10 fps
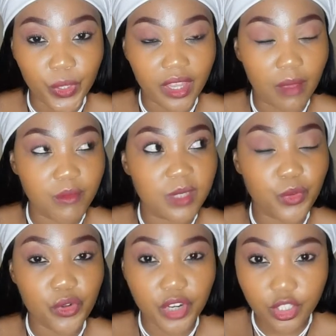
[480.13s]
with him
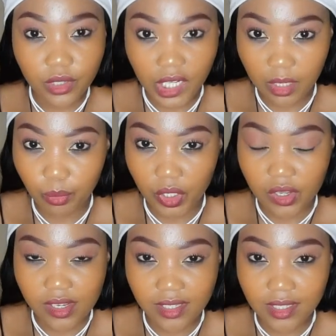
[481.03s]
spiritually
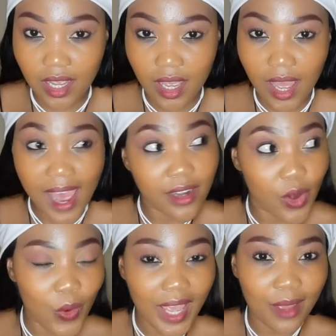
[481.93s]
because I
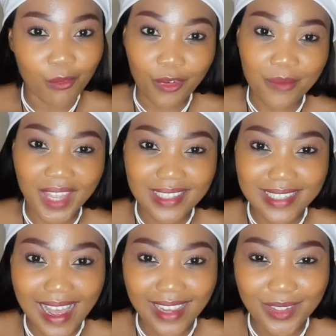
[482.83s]
know him from that
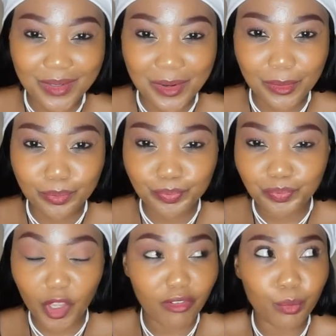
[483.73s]
side, you know,
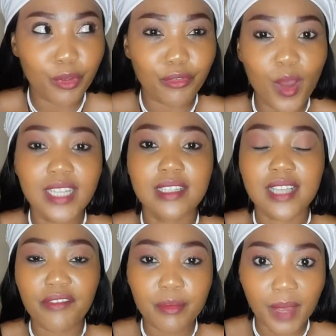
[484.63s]
even before I
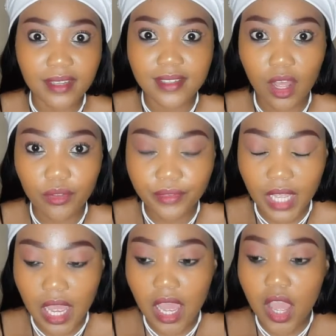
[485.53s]
discovered myself.
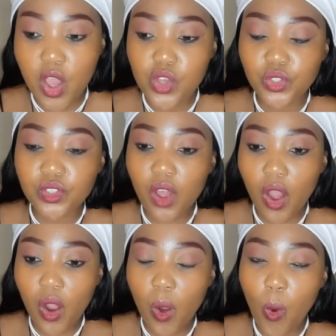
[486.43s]

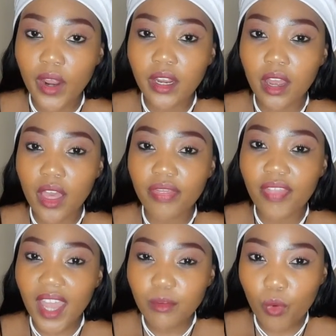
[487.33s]
So
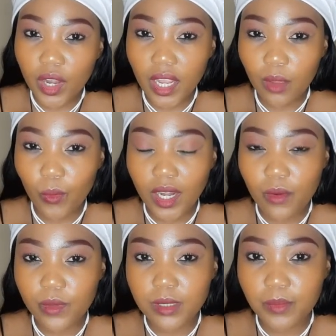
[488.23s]
that morning when I
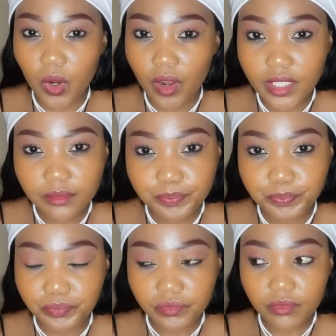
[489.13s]
was born,
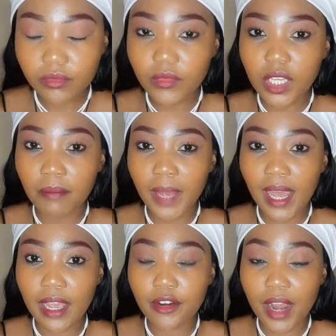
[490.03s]

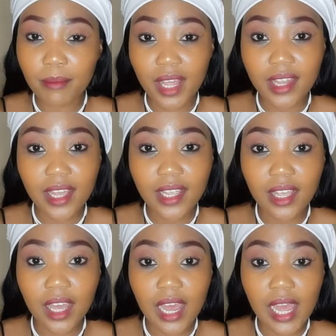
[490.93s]
my grandmother
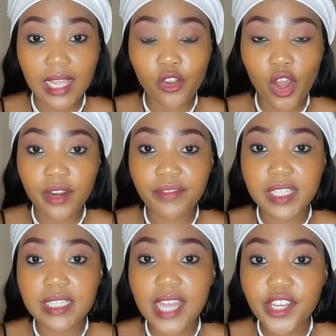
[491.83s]
got a
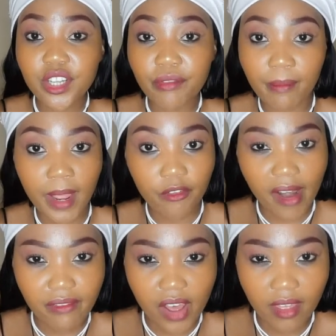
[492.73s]
visitation from my
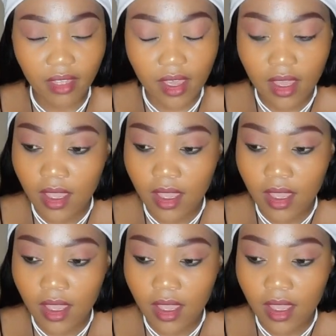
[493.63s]
grandfather.